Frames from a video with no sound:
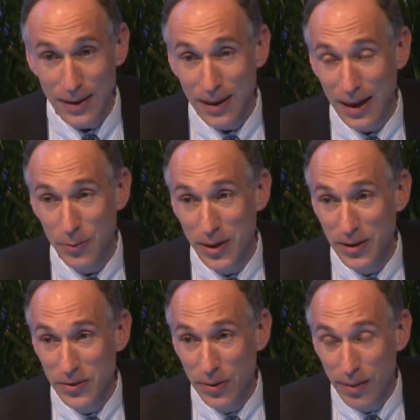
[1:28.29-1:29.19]
I
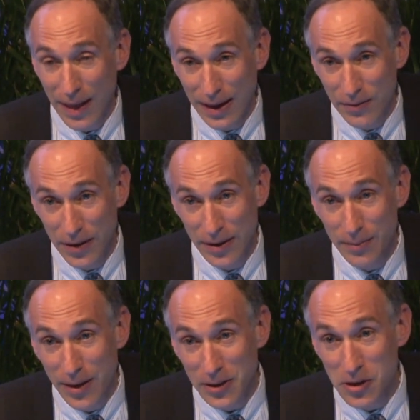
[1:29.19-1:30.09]
wanted to thank very
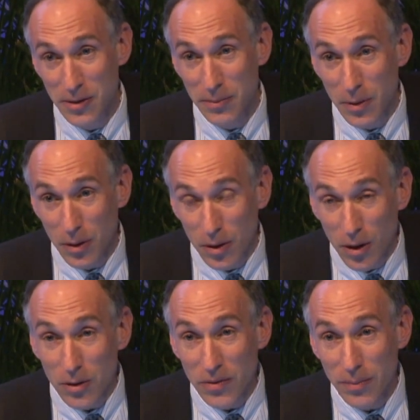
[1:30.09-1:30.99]
much
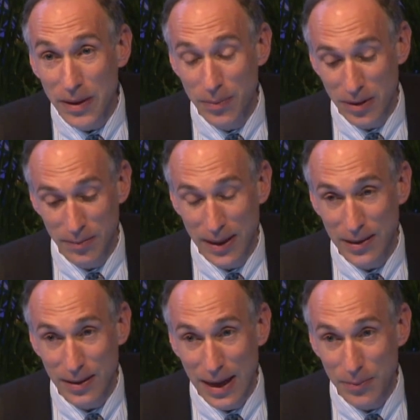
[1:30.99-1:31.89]
all of the people in my
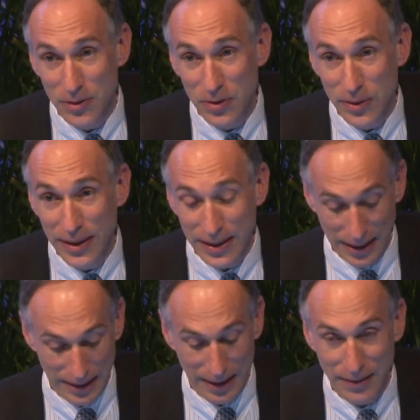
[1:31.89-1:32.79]
laboratory.
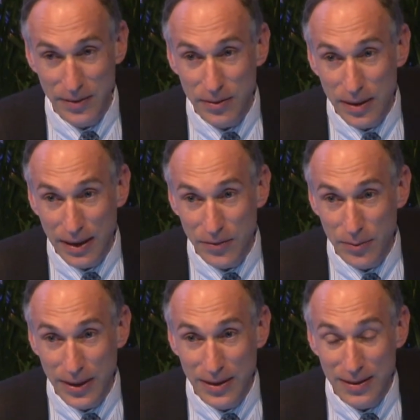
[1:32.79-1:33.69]
I haven't ever
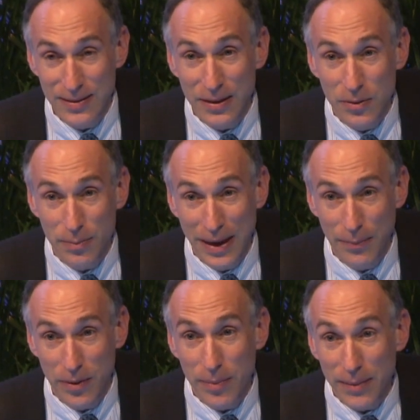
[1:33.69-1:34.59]
written a single
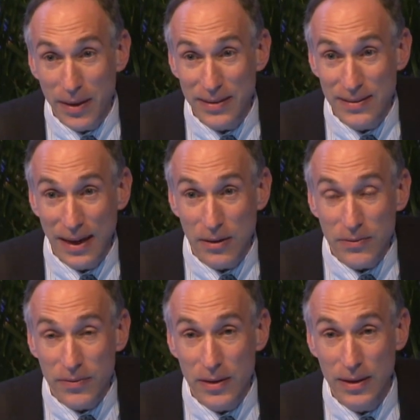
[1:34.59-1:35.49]
paper by
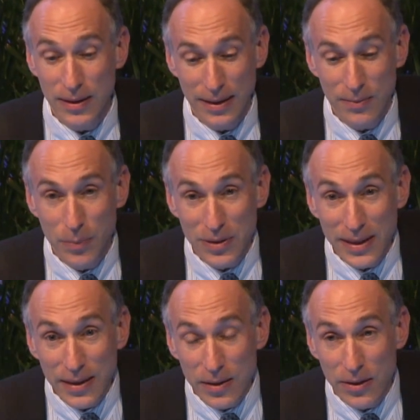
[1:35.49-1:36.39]
myself. In
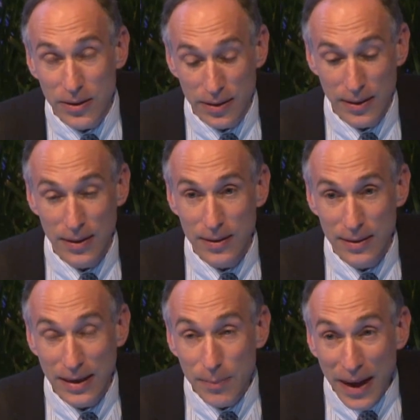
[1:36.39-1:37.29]
particular,
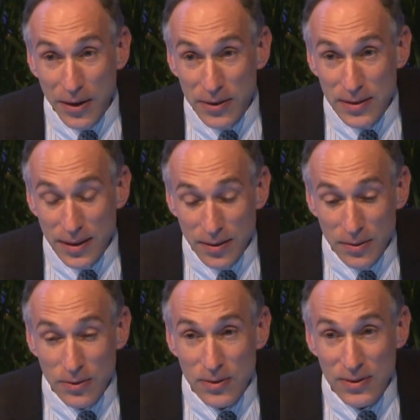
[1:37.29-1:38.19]
Nick Patterson,
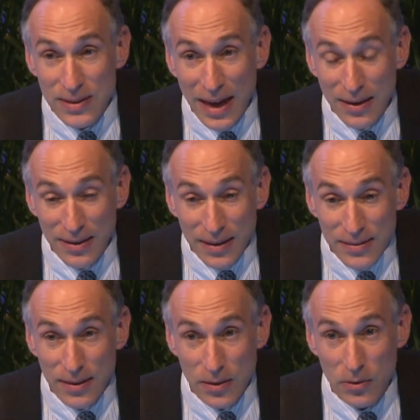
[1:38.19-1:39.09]
who's a
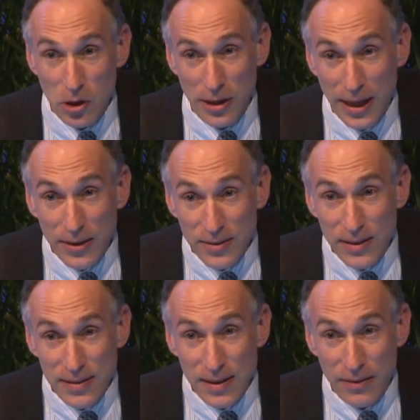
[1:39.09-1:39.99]
statistical
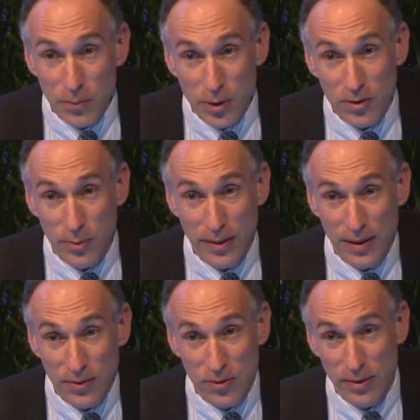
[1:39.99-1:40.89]
geneticist I've worked with
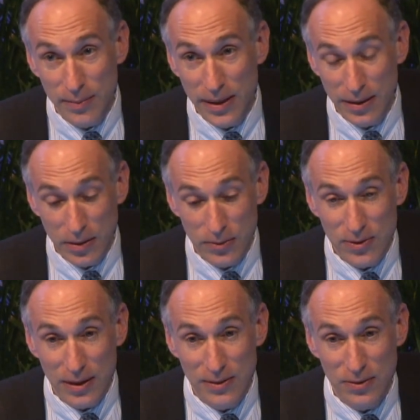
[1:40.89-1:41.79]
extremely
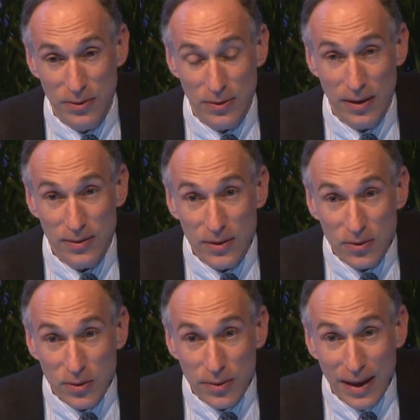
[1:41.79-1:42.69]
closely since
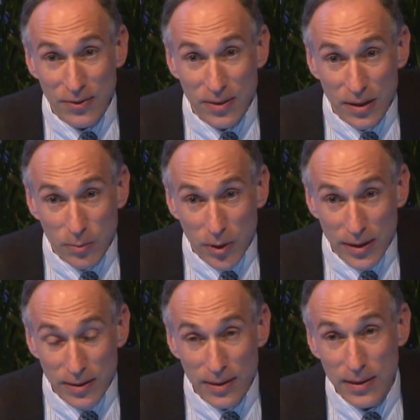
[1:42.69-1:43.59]
two thousand
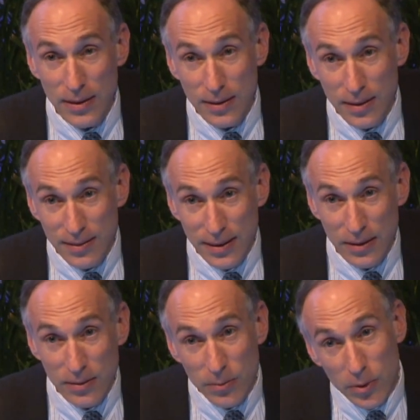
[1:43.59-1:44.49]
one,
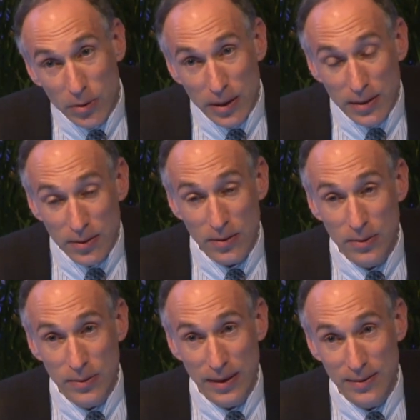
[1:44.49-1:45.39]
Nadine Rowland,
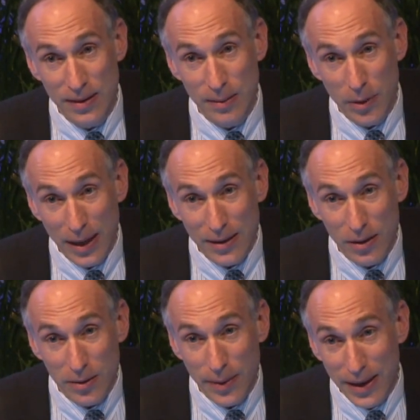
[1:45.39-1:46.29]
who is a
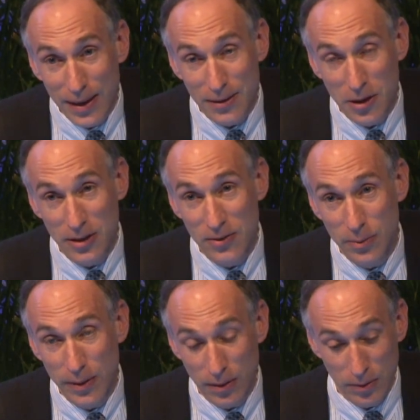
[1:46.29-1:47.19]
molecular biologist
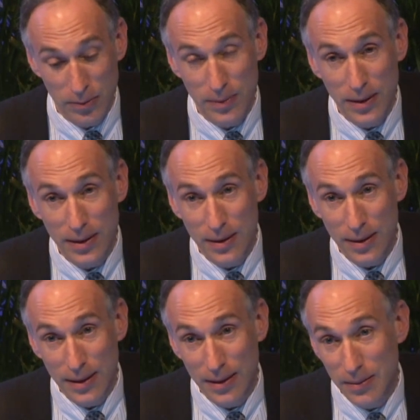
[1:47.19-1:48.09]
with whom
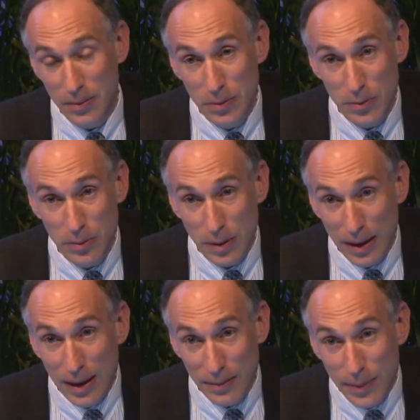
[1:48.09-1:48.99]
uh, who
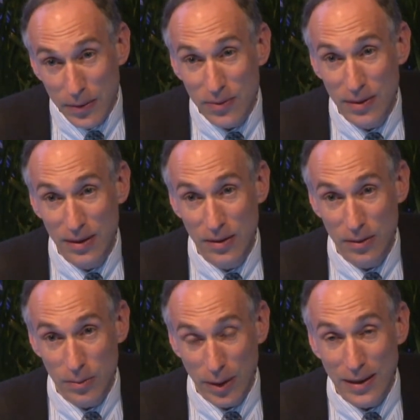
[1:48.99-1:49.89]
I built
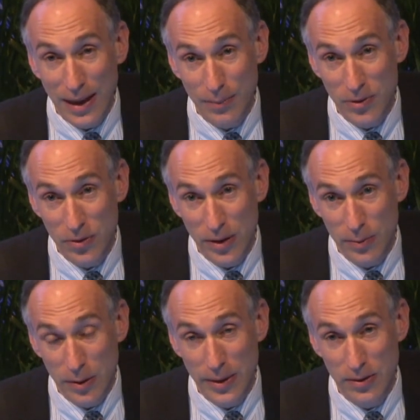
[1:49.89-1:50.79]
the wet laboratory
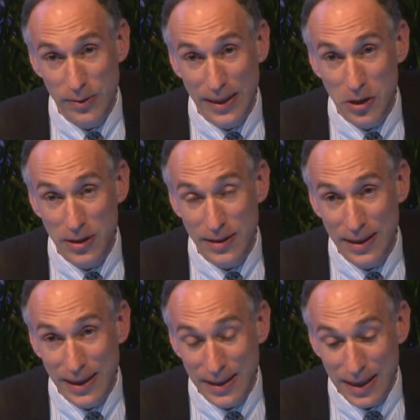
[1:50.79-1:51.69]
where we do ancient D
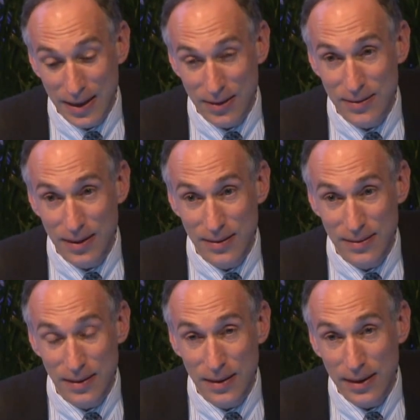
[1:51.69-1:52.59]
N A
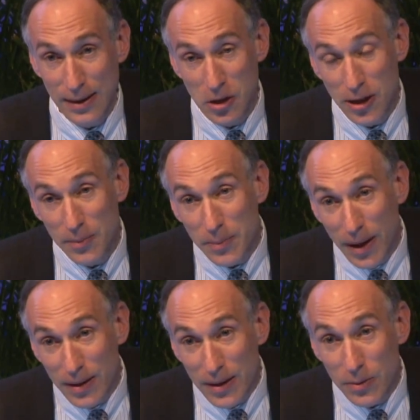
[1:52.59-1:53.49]
analysis, and Shath
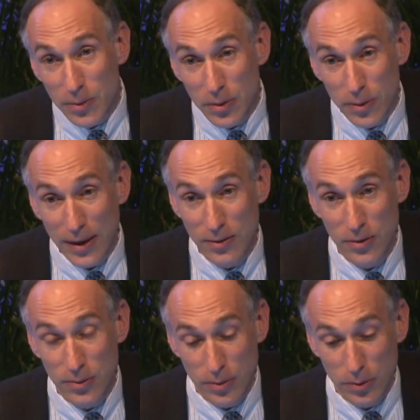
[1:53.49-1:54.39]
Malik, who I
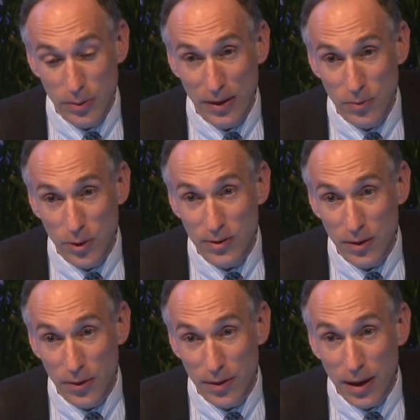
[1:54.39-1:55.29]
do, who has worked on
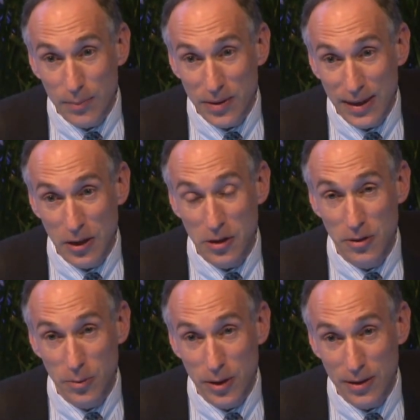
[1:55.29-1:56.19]
all the
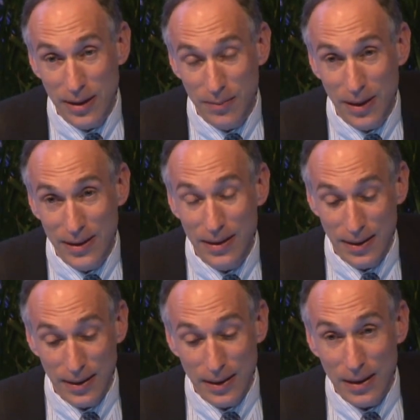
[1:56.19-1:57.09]
computational work in my
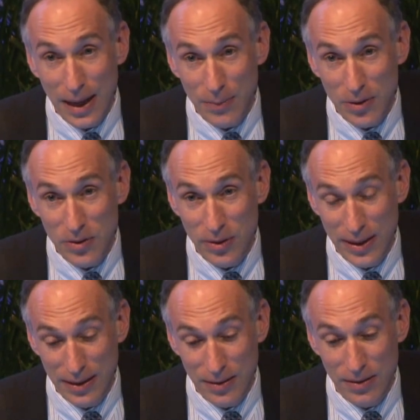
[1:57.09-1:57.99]
laboratory
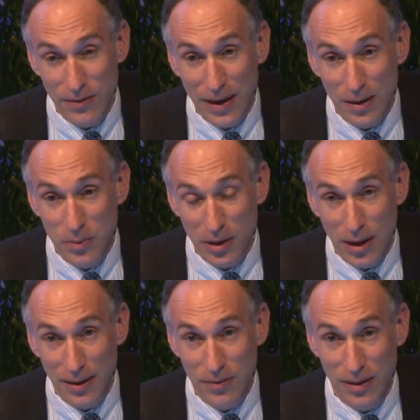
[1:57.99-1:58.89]
and developed a
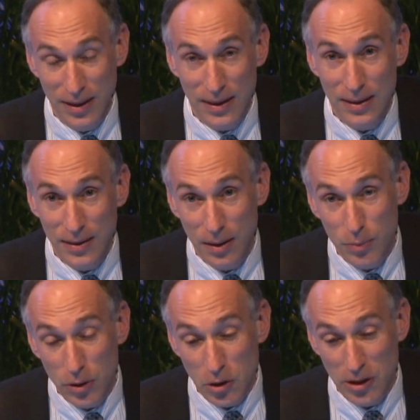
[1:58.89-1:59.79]
lot of the
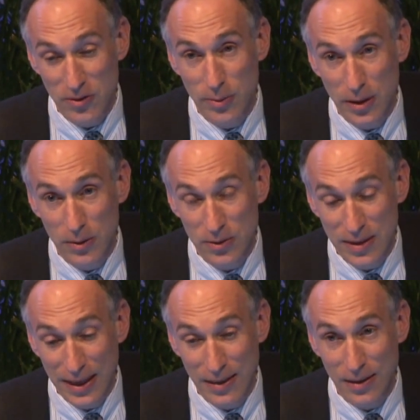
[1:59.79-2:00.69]
approaches we use
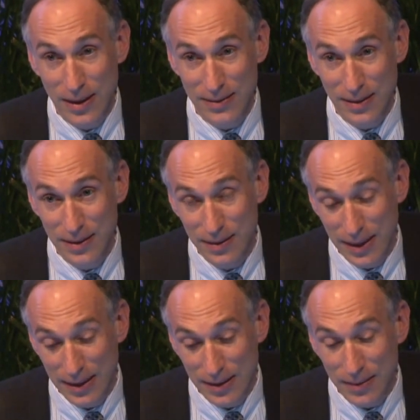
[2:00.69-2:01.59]
to analyzing
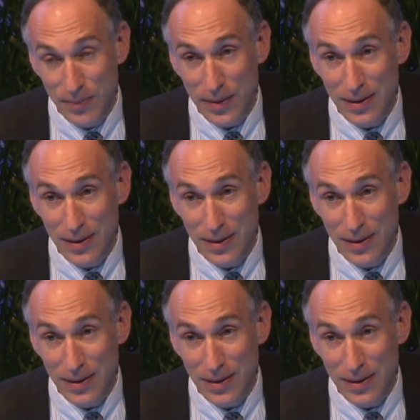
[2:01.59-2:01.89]
data.